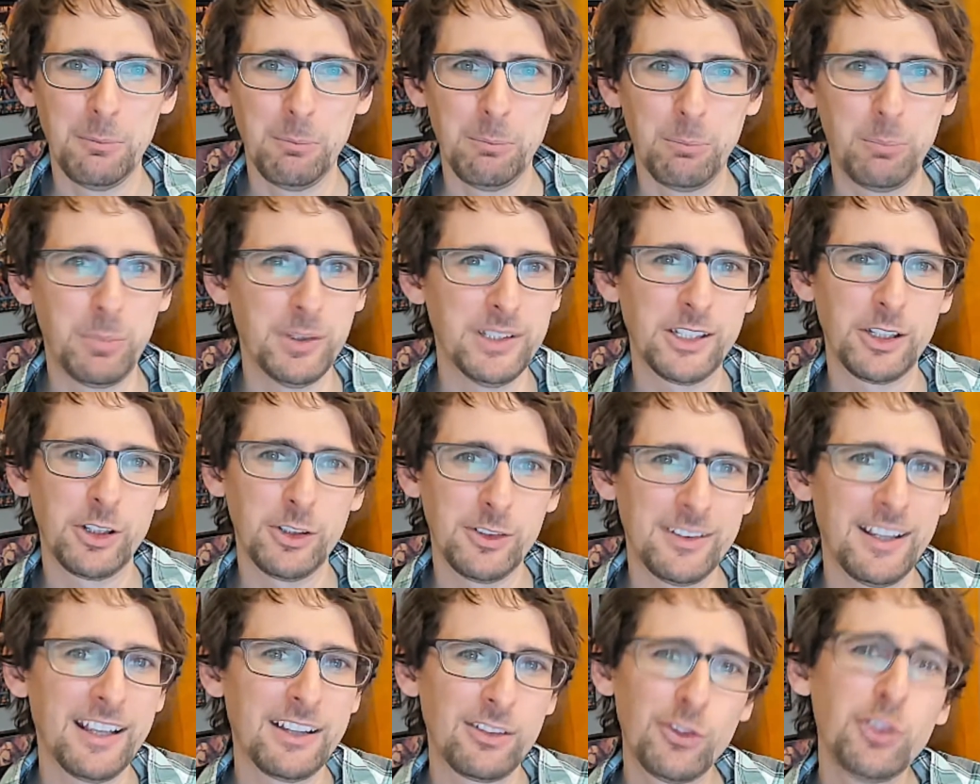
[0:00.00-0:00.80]
but it could
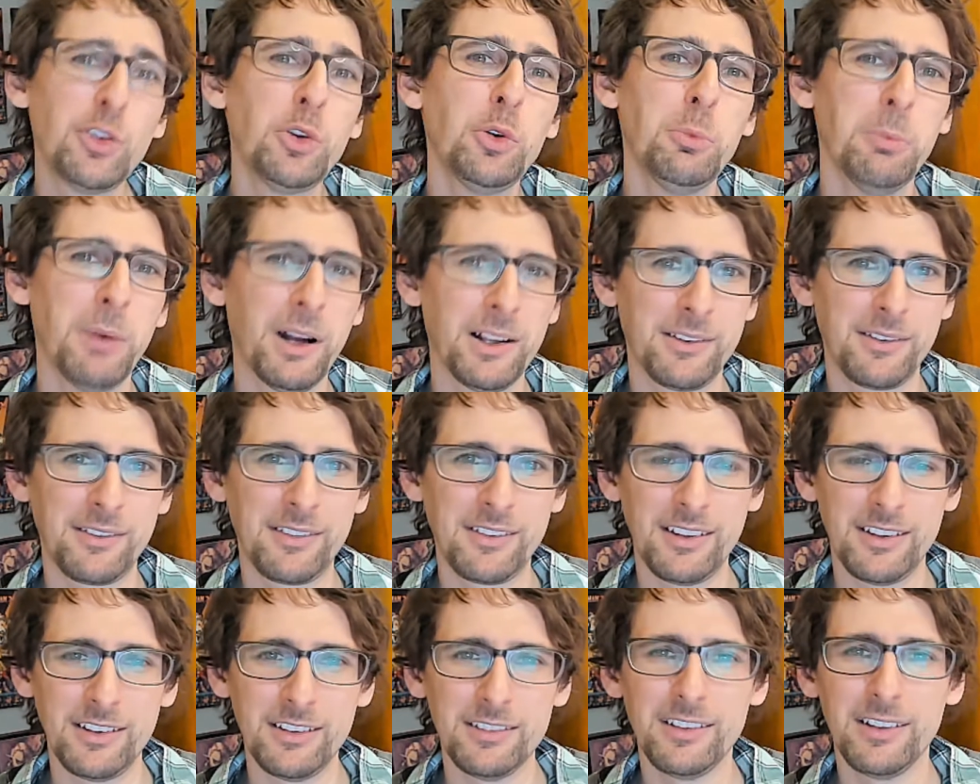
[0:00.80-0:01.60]
take 2 months to
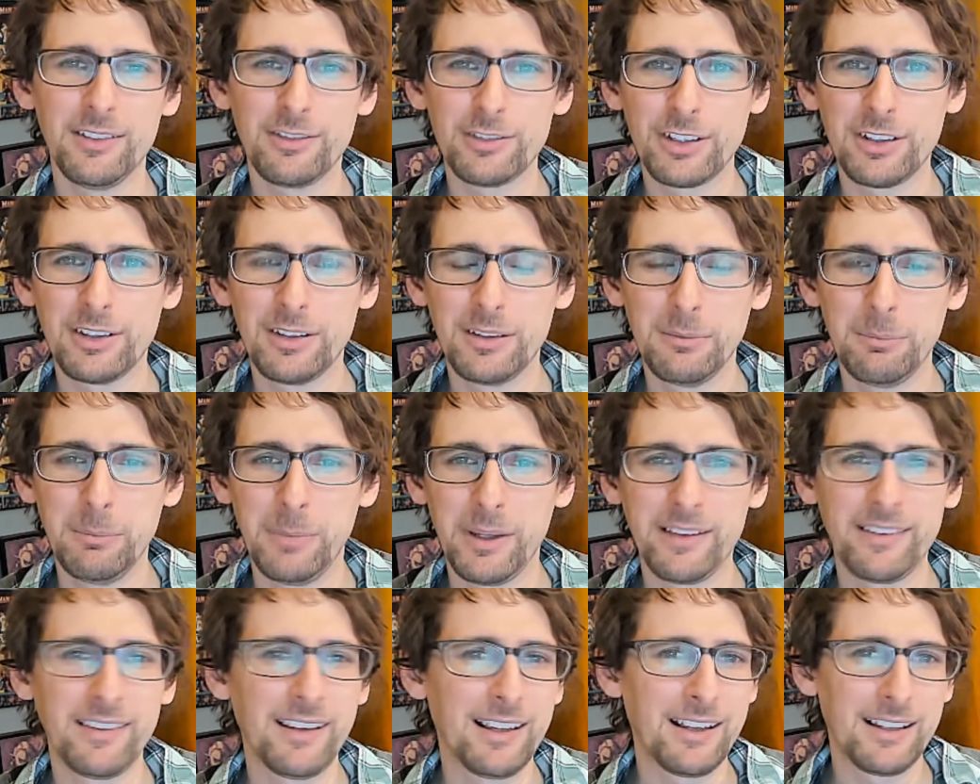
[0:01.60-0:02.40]
deliver
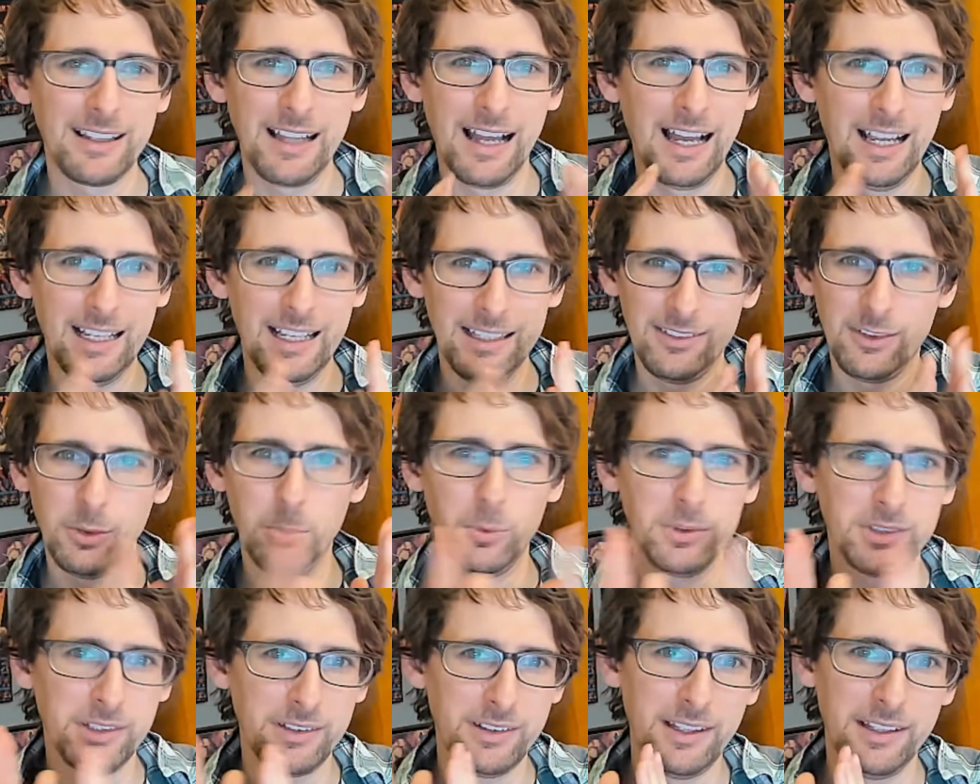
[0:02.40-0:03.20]
because it got into
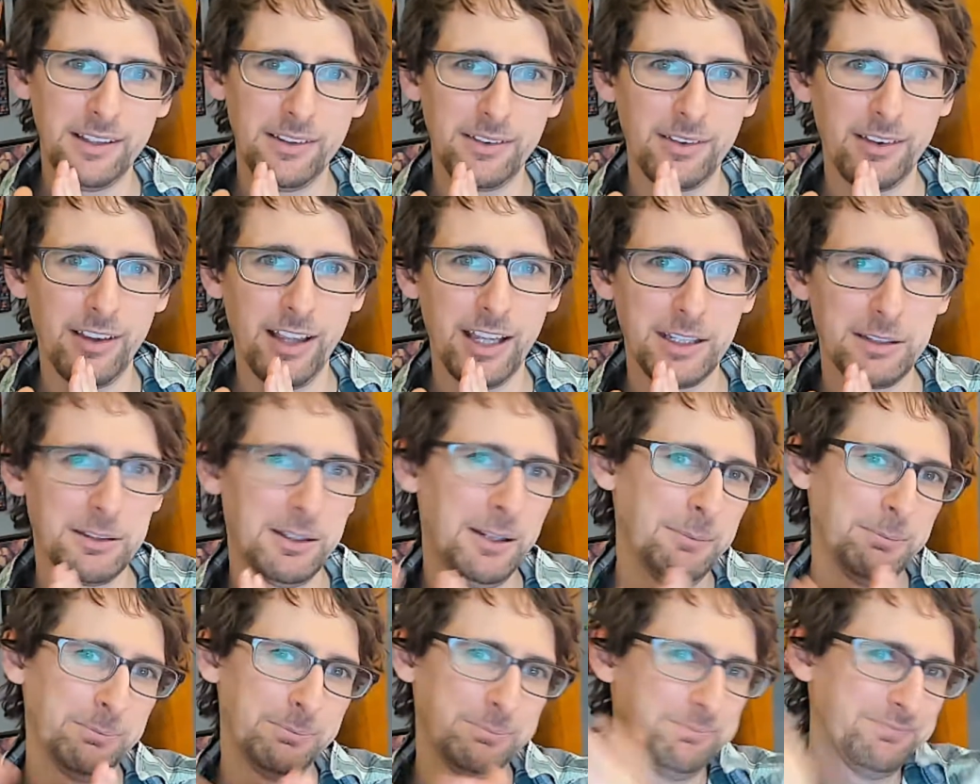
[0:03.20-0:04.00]
one of these like,
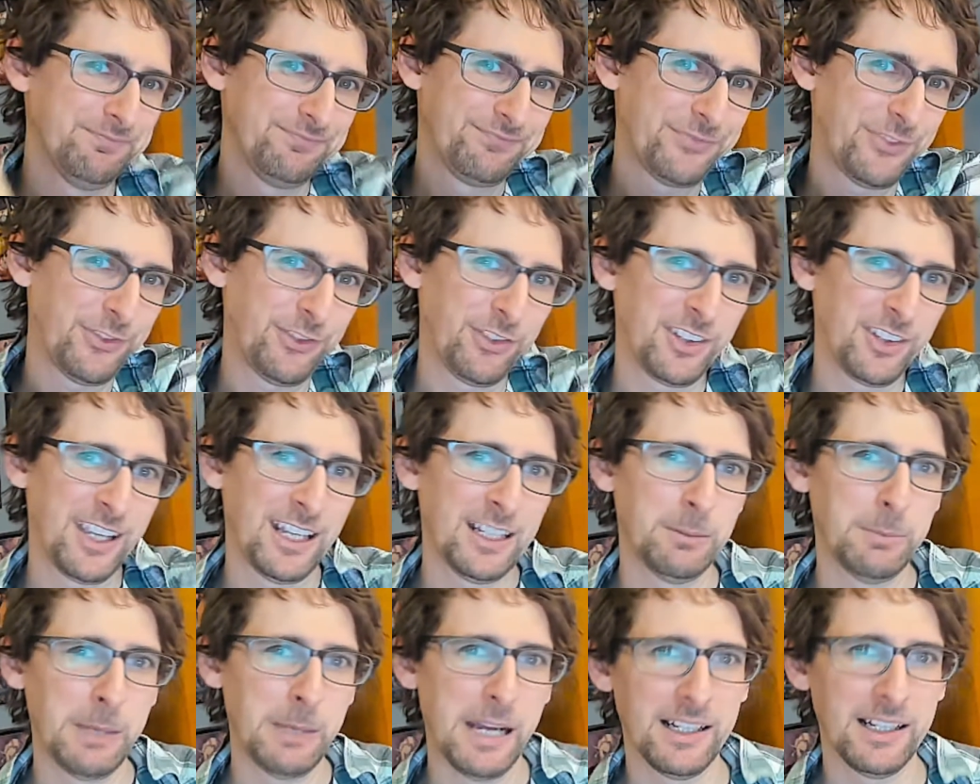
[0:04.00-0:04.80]
oh, get
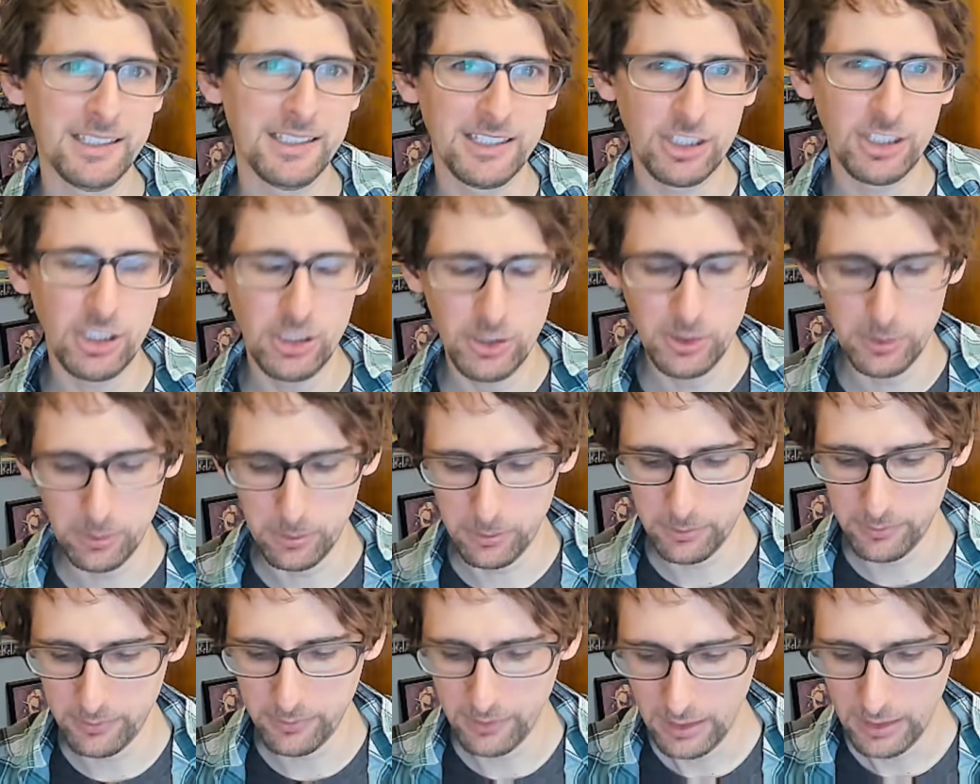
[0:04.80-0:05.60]
about it
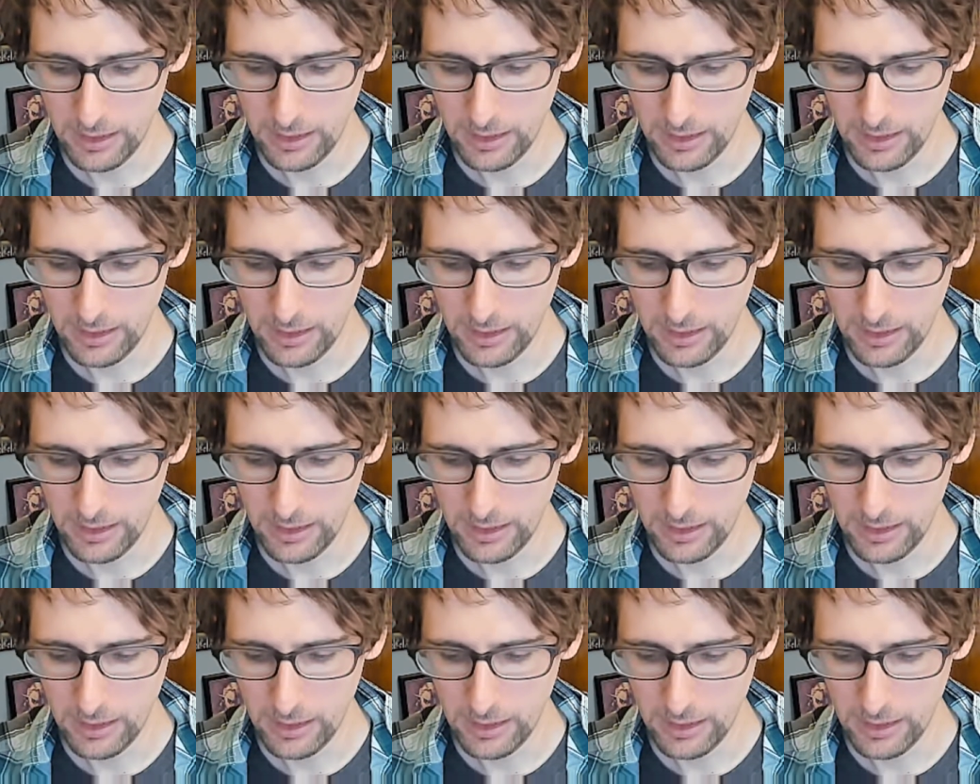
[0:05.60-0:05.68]
queues.